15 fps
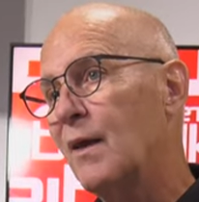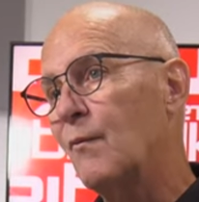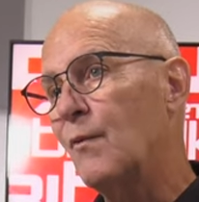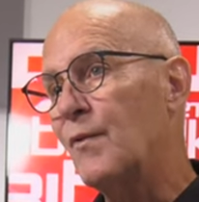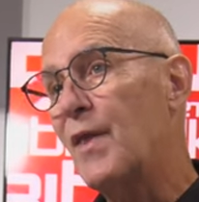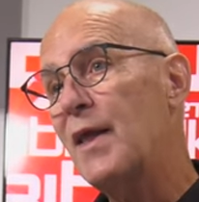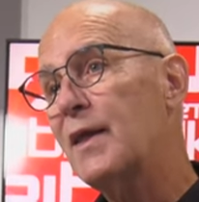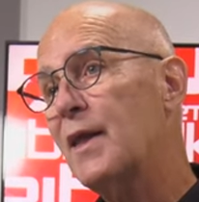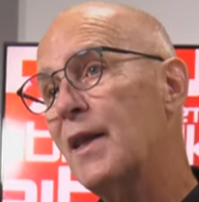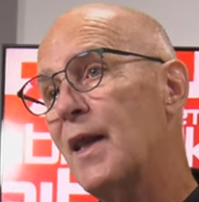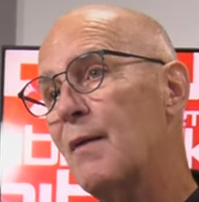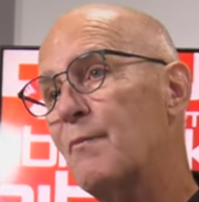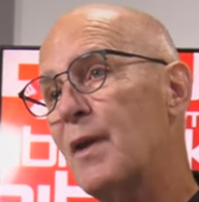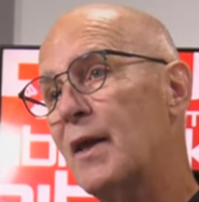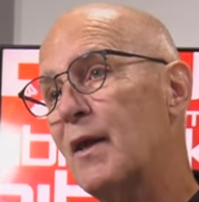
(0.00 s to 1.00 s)
When they
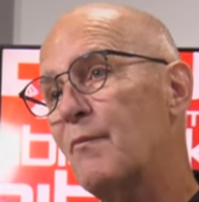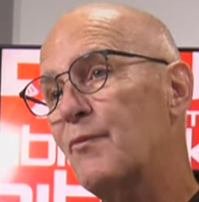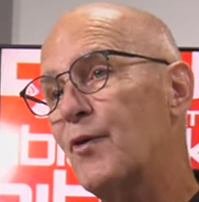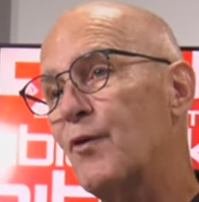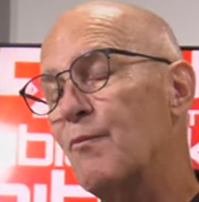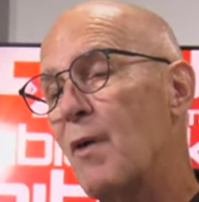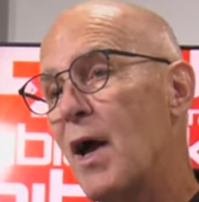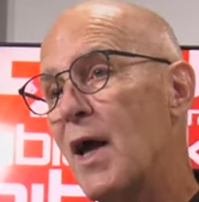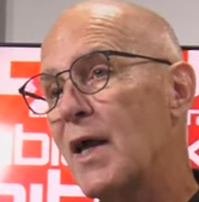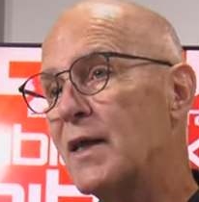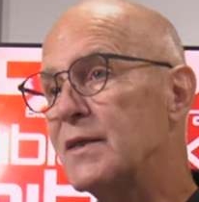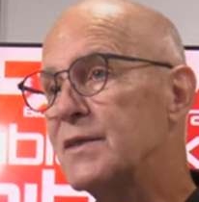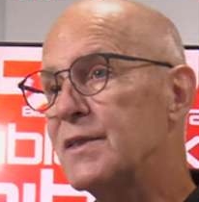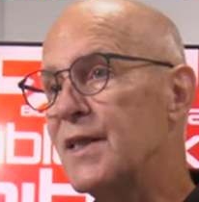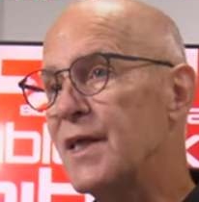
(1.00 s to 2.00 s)
cannot make up their
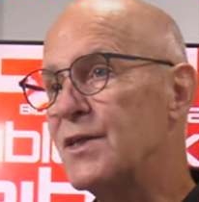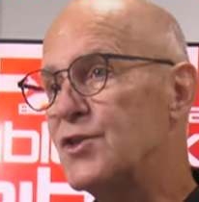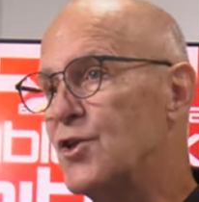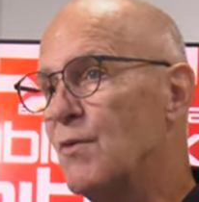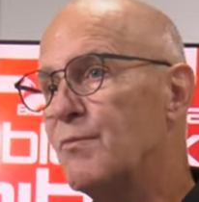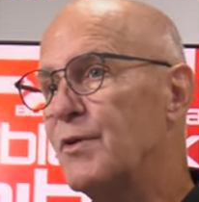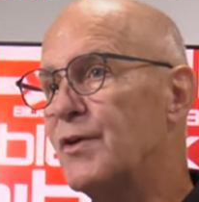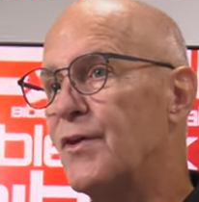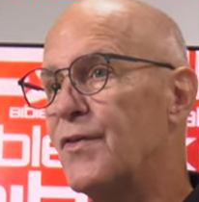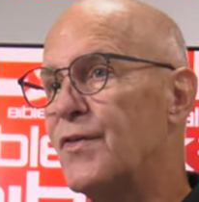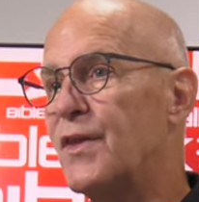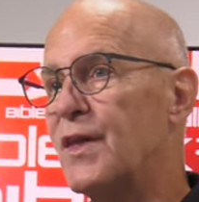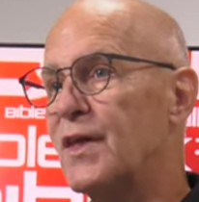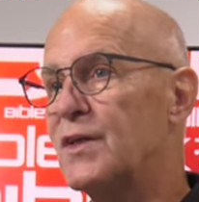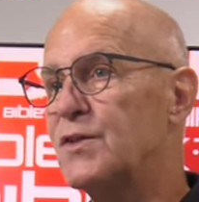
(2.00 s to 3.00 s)
minds, they jump into
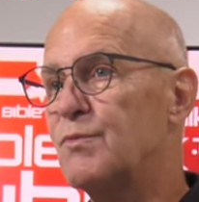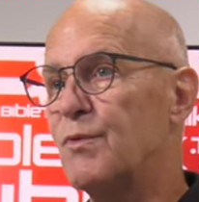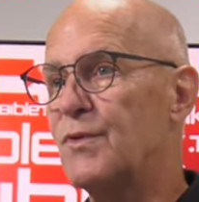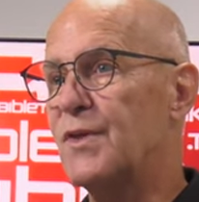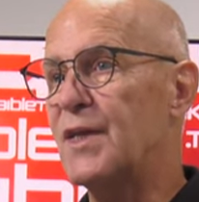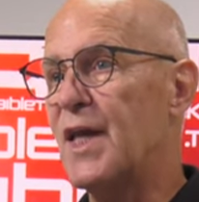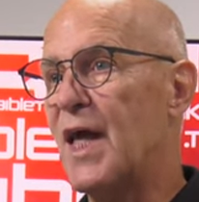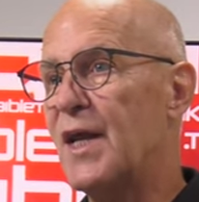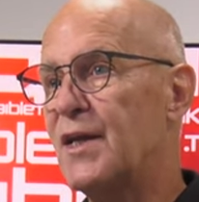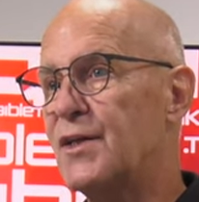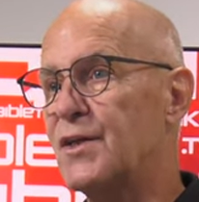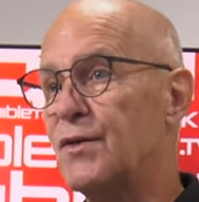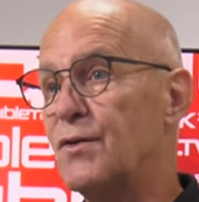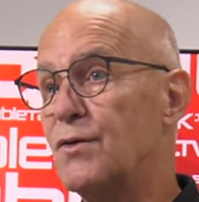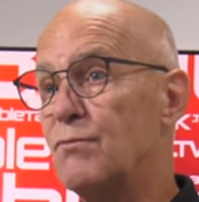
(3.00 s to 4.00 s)
things with the
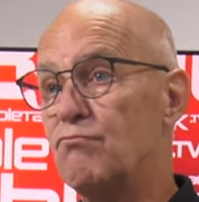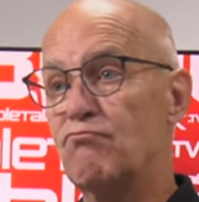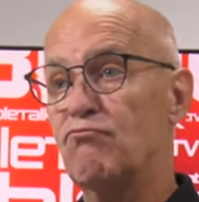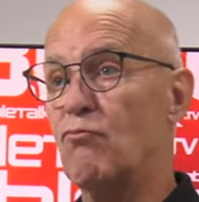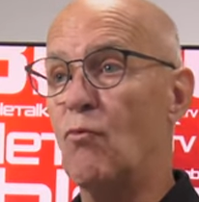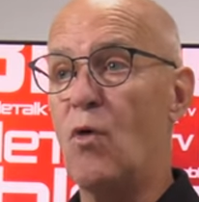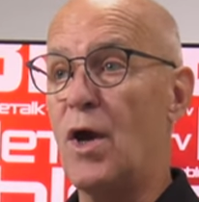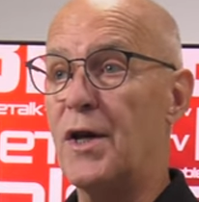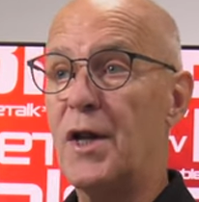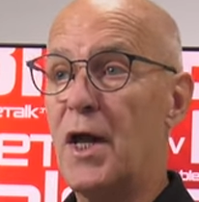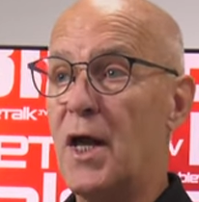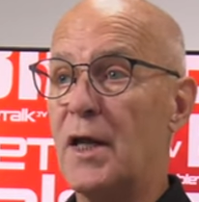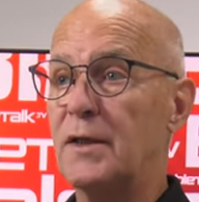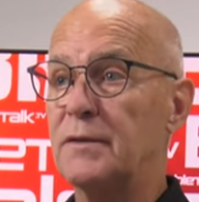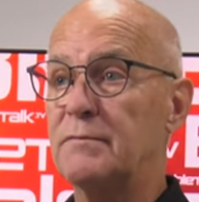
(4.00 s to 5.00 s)
attitude, why
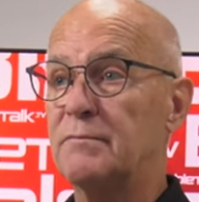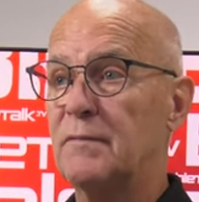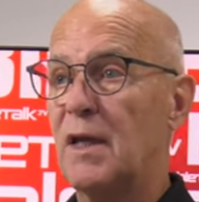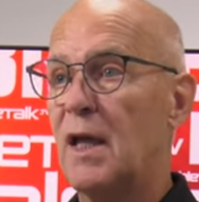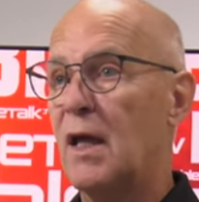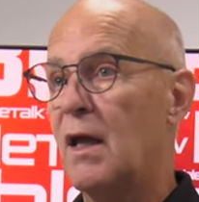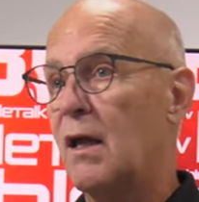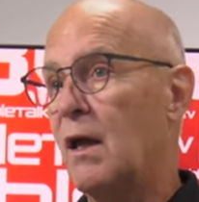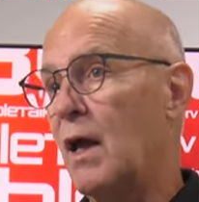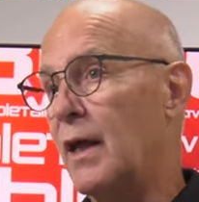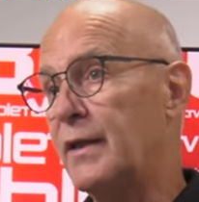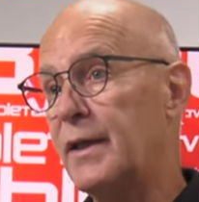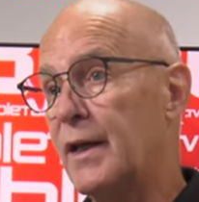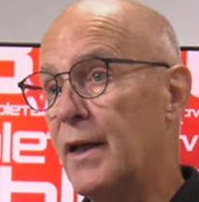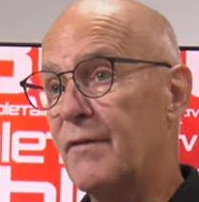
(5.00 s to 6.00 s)
not?
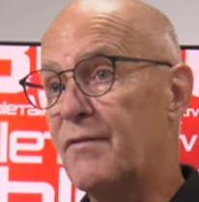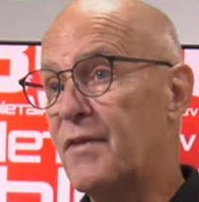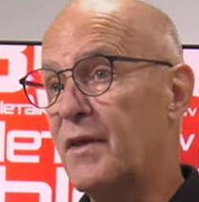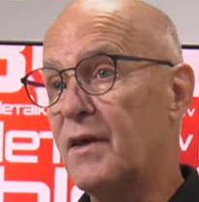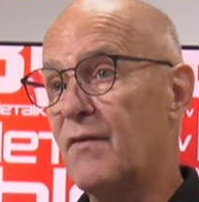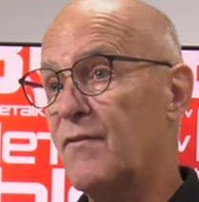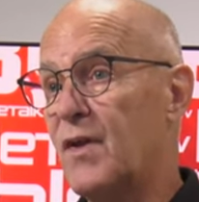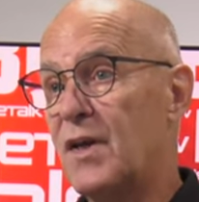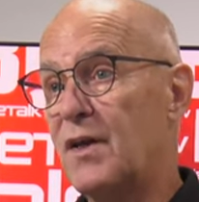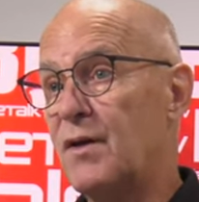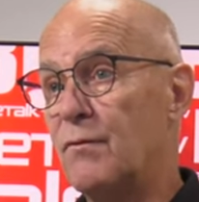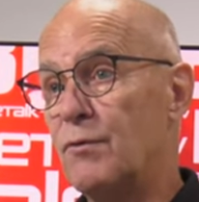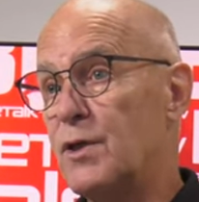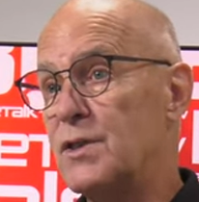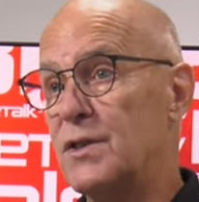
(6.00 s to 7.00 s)
I cannot think of
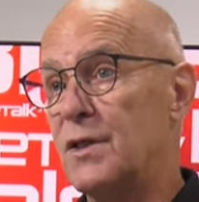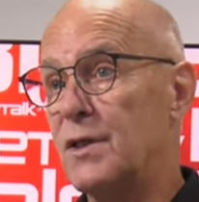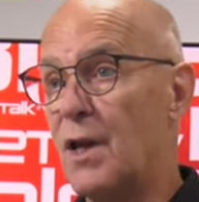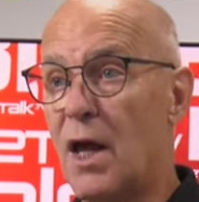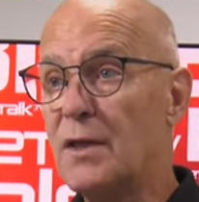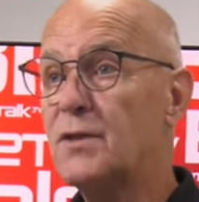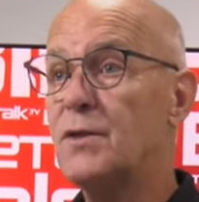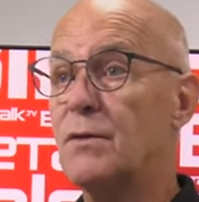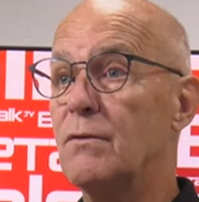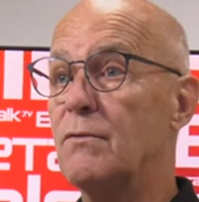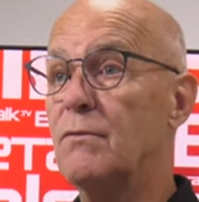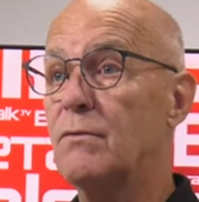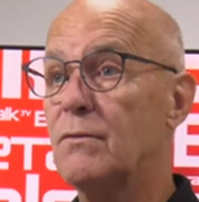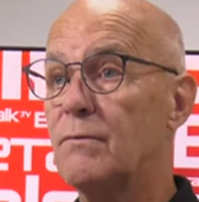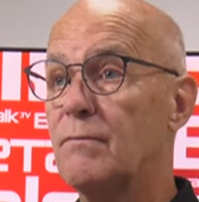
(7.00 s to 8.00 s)
any reason not
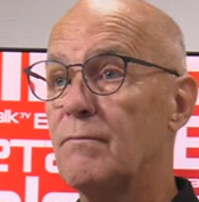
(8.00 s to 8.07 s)
to.